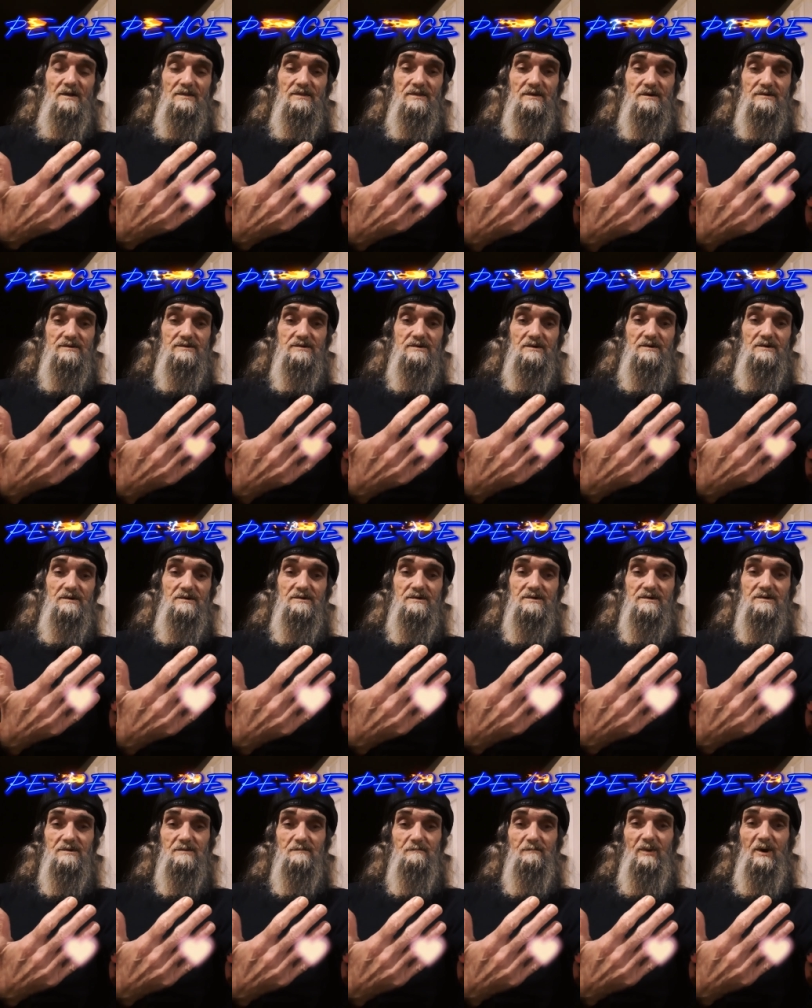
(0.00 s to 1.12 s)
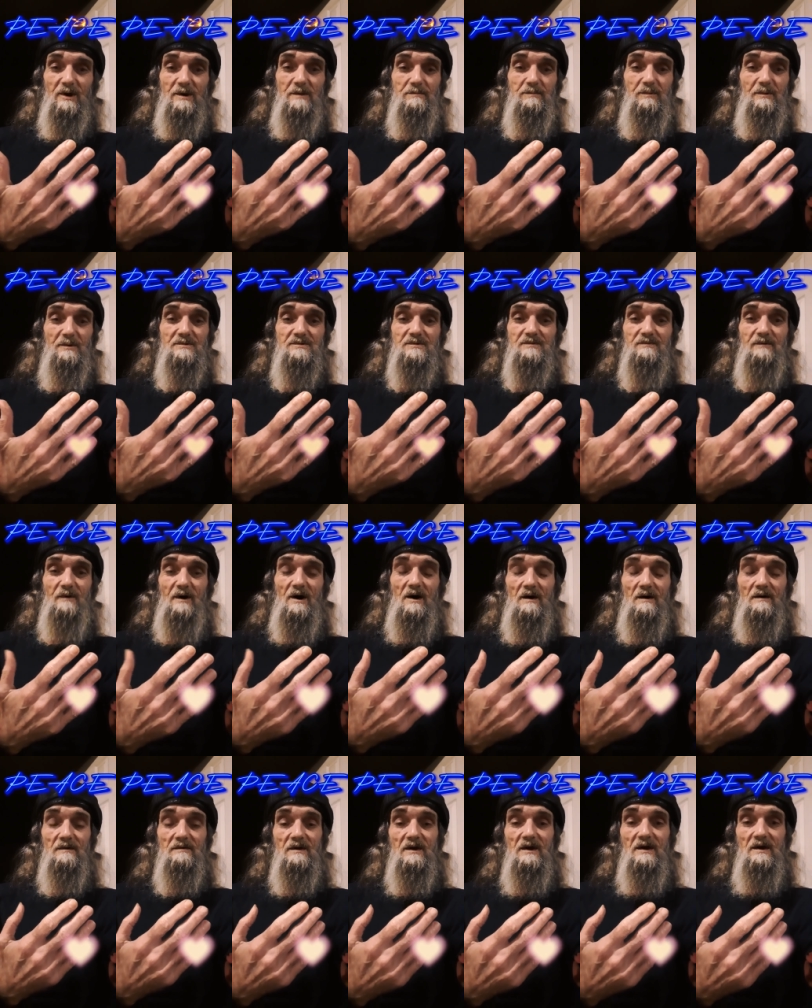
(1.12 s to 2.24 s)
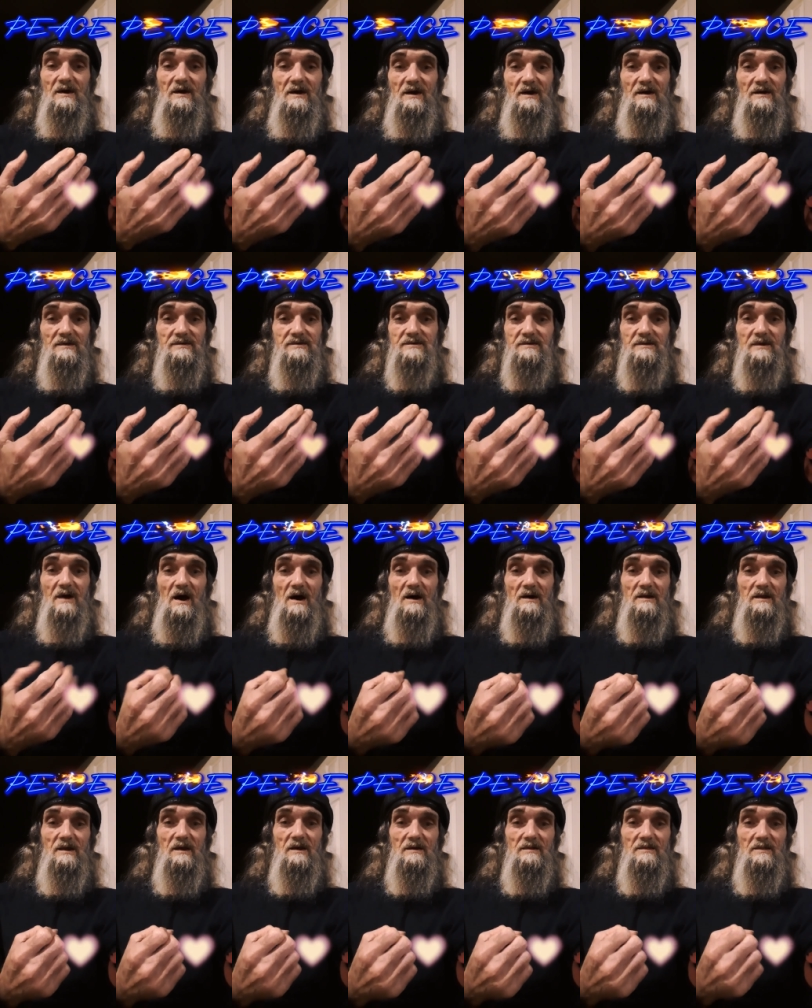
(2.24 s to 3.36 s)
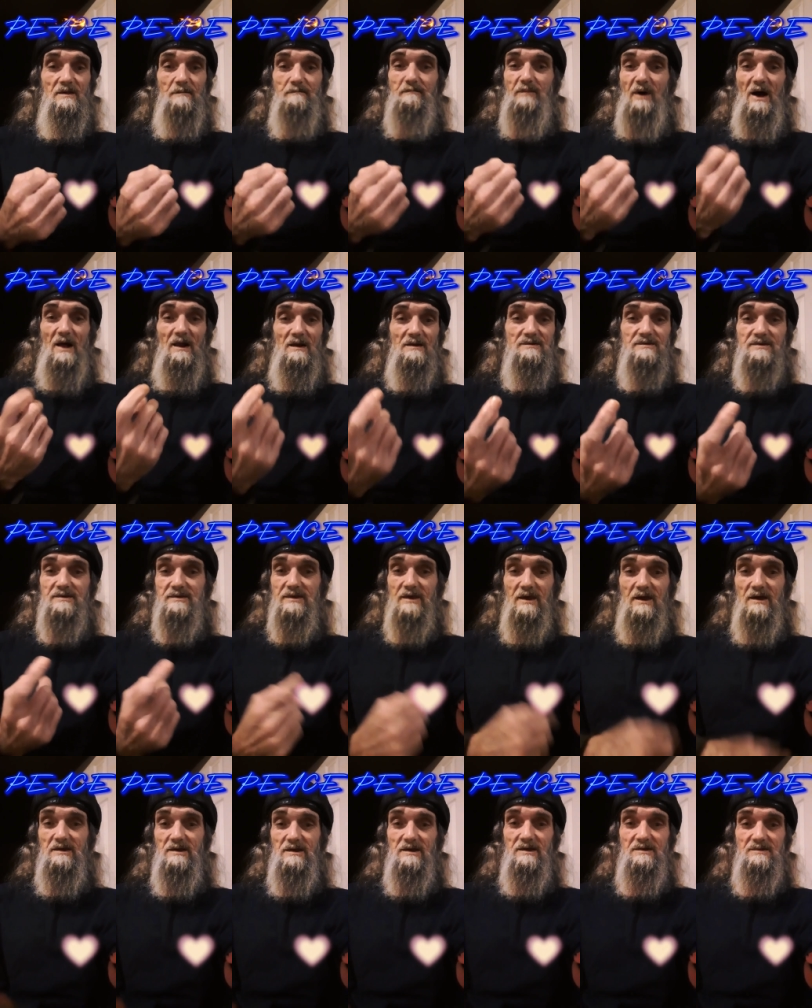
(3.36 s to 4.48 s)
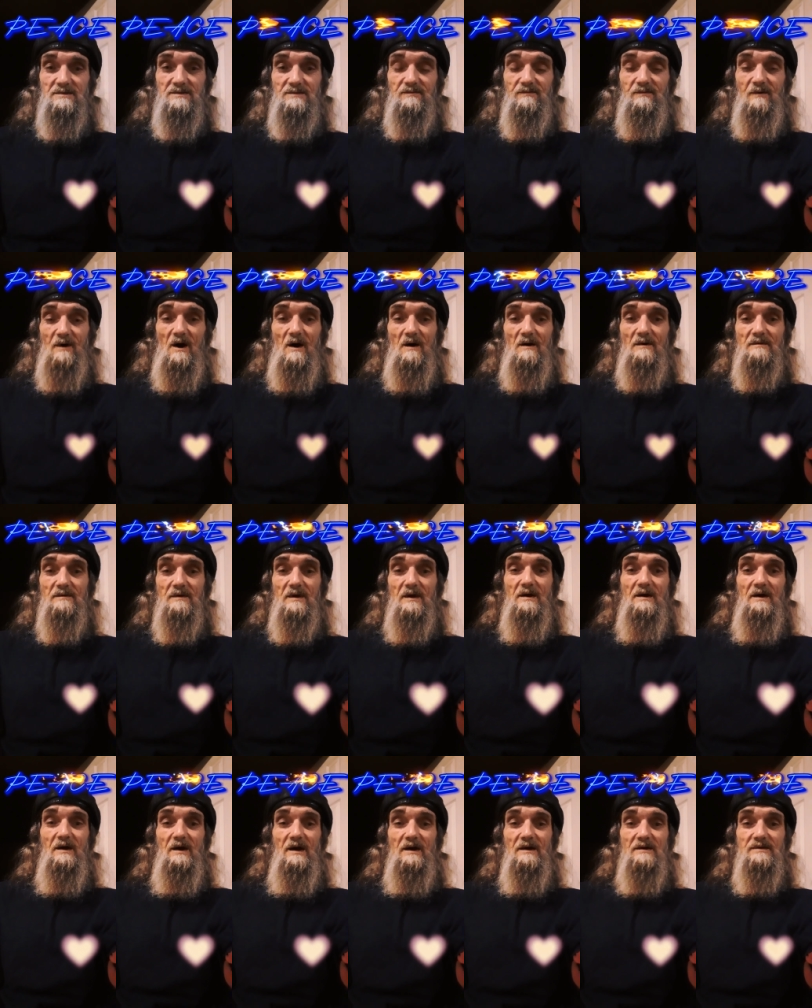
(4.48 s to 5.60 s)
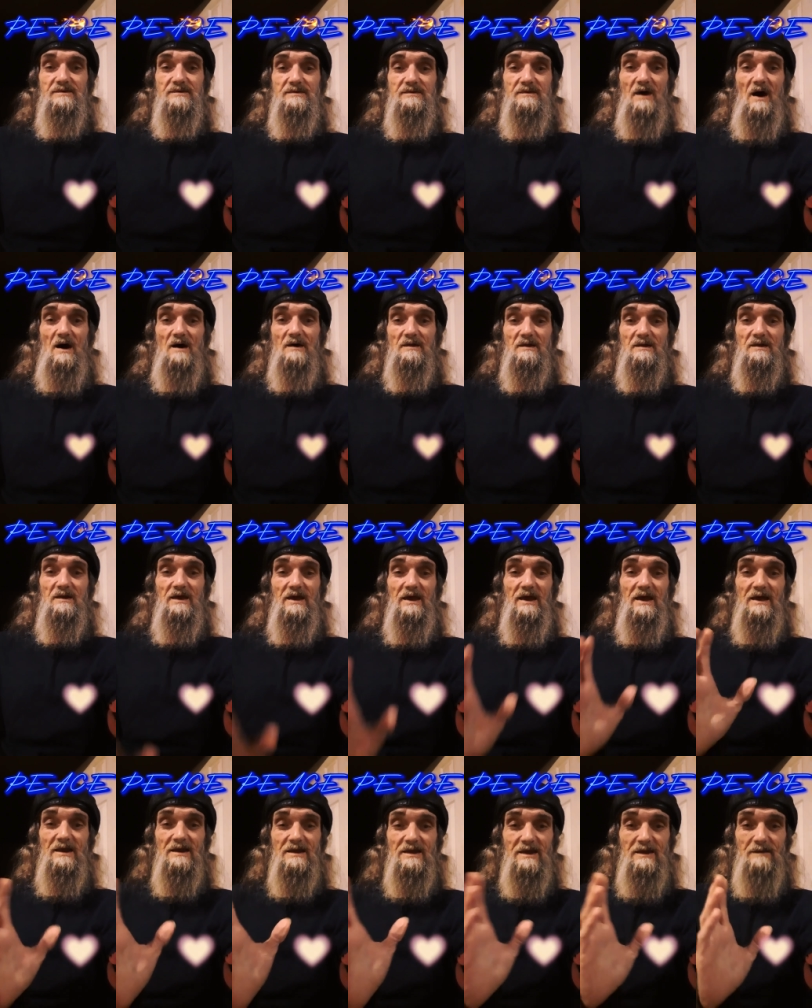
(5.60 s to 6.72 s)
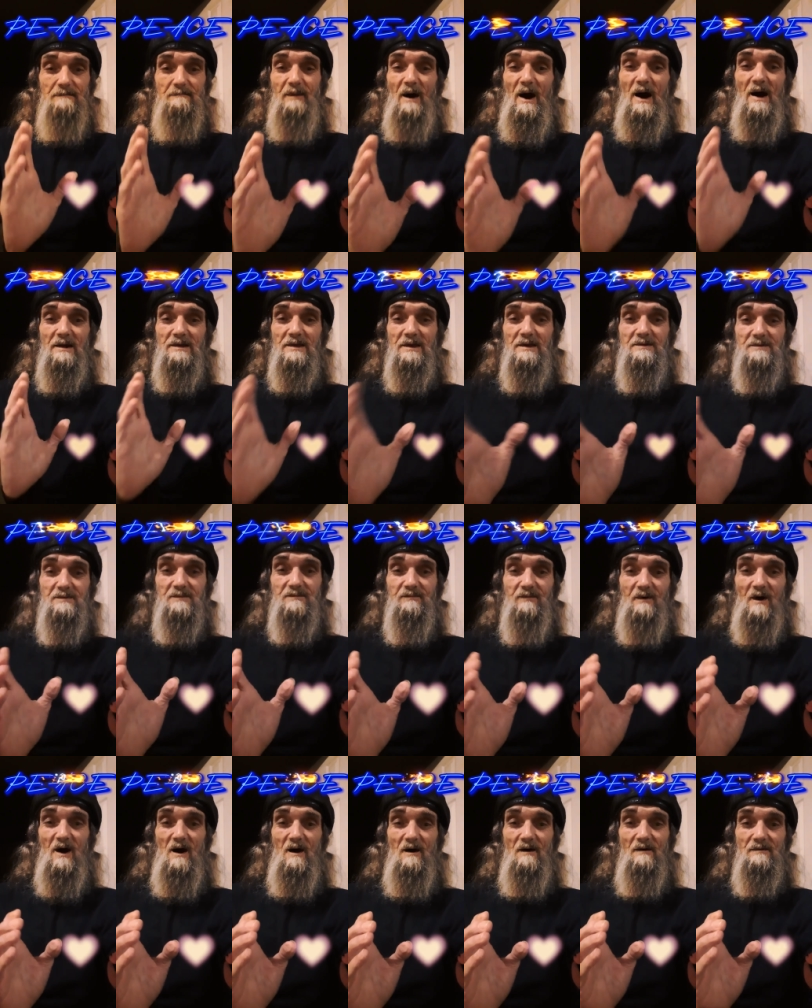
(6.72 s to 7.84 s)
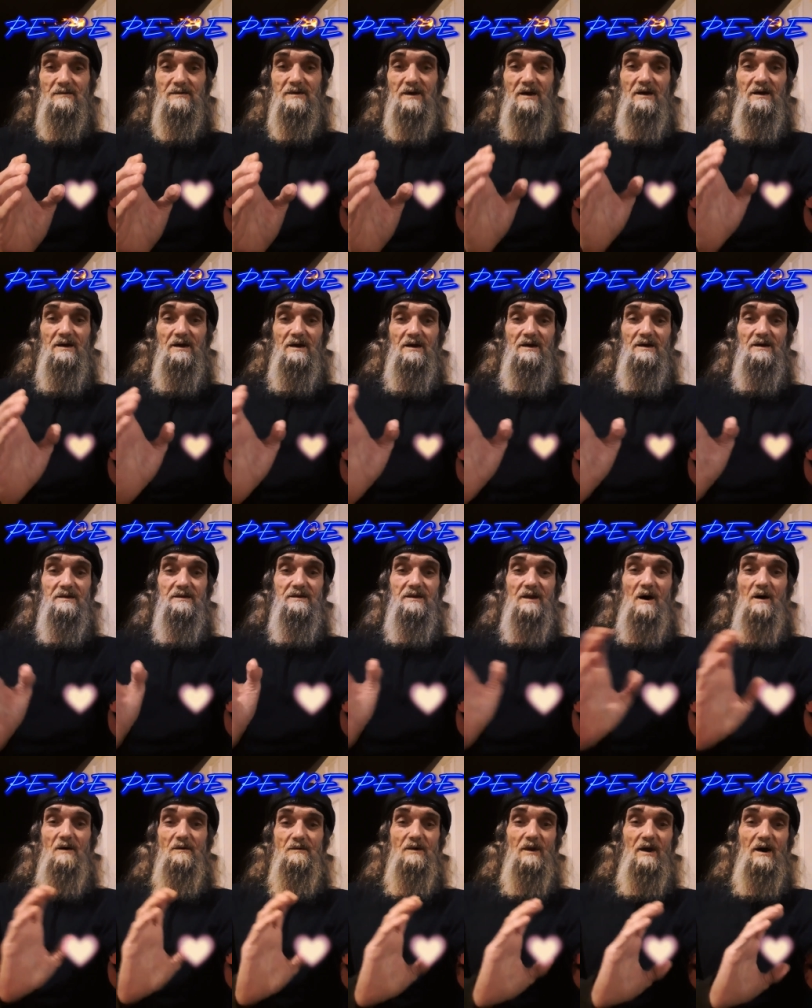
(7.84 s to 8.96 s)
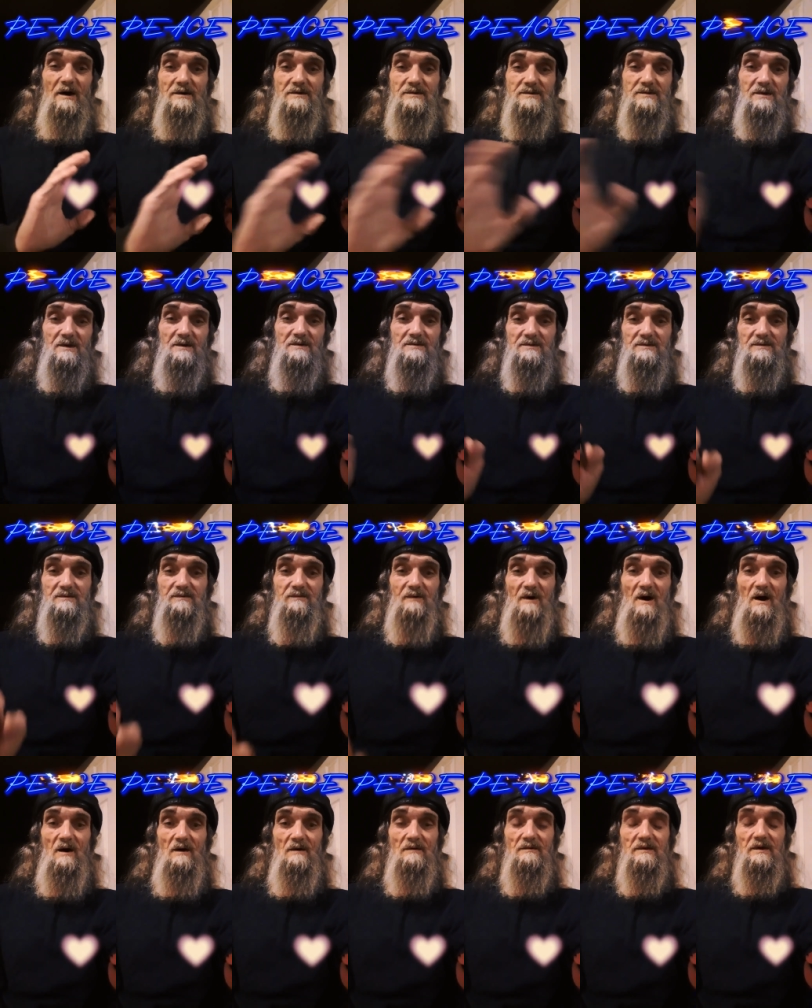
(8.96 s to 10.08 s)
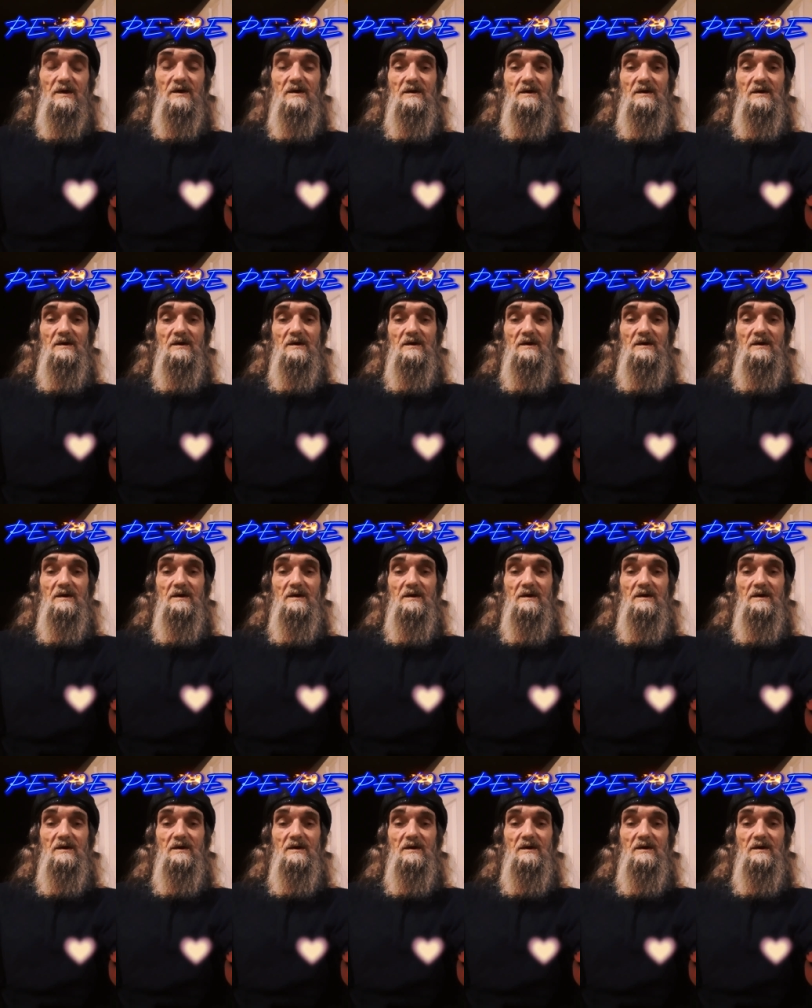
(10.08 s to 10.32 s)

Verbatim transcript: the Jewish people's fault, it's not the Palestinians' fault, it's not anybody's fault, no nation's fault,